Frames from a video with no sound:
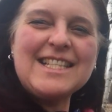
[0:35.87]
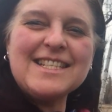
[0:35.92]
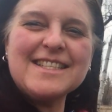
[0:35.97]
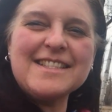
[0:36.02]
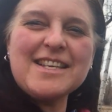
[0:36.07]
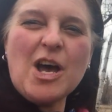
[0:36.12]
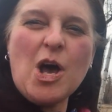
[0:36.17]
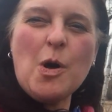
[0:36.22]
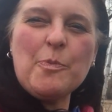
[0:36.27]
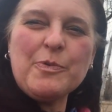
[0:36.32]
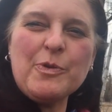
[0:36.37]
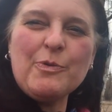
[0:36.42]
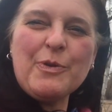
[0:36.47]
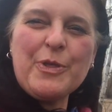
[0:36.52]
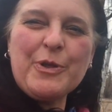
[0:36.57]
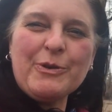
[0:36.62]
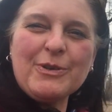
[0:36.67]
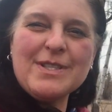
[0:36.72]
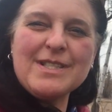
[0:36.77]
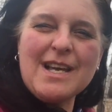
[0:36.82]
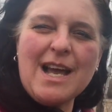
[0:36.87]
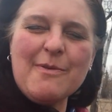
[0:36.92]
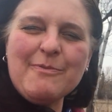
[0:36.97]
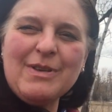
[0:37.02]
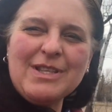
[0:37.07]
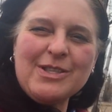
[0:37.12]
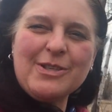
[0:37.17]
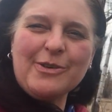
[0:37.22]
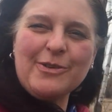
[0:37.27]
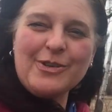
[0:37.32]
just to help you with your
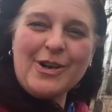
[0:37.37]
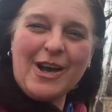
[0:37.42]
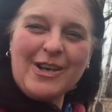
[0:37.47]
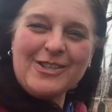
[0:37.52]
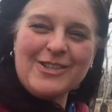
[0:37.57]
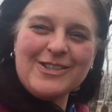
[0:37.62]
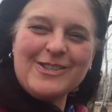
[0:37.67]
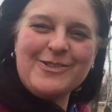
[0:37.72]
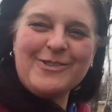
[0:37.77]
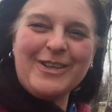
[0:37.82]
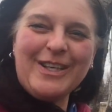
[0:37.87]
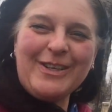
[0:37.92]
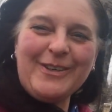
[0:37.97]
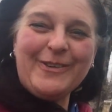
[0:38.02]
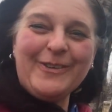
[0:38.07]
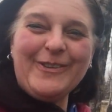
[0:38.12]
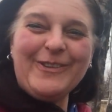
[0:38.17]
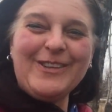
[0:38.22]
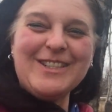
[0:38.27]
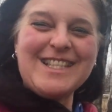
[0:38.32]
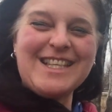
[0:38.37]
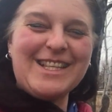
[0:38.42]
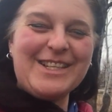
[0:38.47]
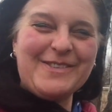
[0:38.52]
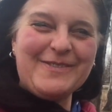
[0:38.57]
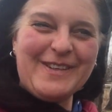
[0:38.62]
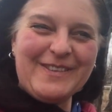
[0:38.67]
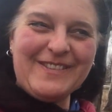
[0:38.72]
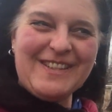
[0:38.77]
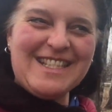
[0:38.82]
assignment so you're not just doing, oh, it's a
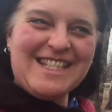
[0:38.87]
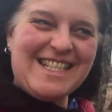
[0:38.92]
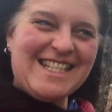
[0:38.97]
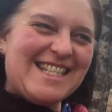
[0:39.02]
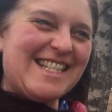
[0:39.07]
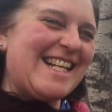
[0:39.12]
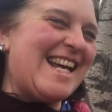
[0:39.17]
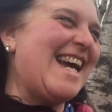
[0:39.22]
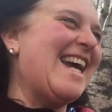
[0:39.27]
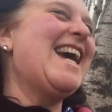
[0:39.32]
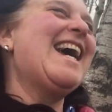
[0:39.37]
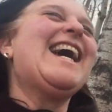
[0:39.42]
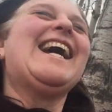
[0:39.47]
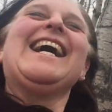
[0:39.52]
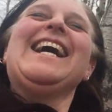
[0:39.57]
little bit windy today.